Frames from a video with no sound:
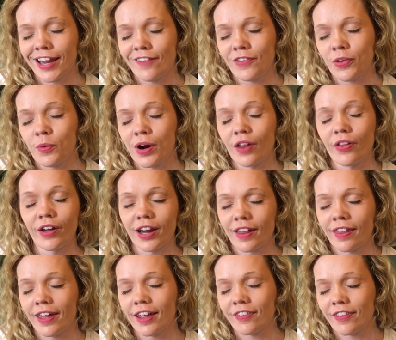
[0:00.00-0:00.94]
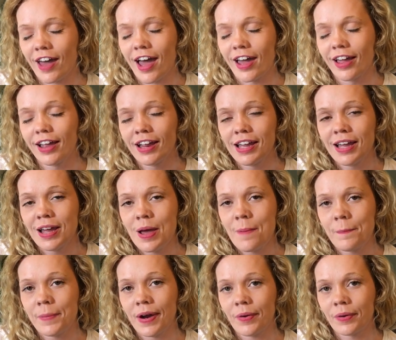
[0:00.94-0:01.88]
like if you want to look at it like that.
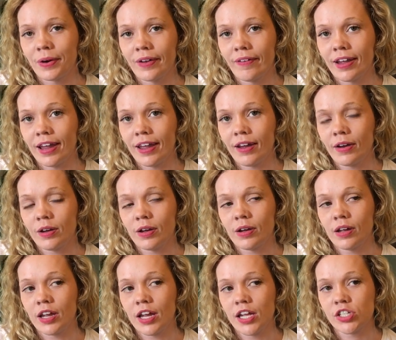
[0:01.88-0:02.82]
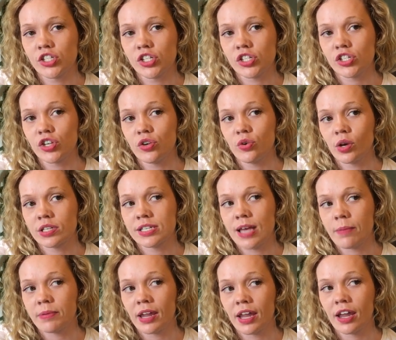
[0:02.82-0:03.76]
But really, it's just you
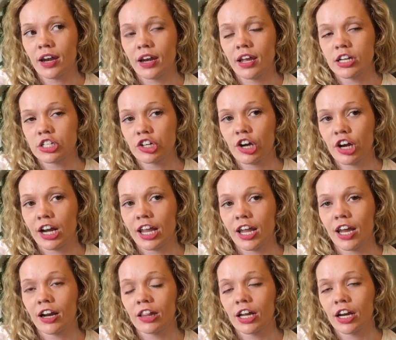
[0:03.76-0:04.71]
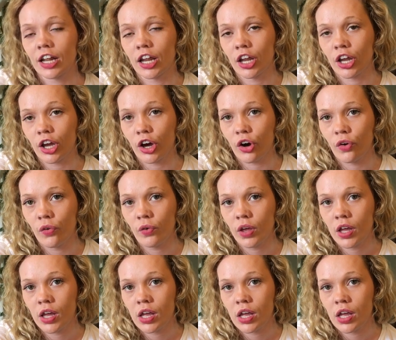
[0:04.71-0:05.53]
accepting it and integrating it and letting it go,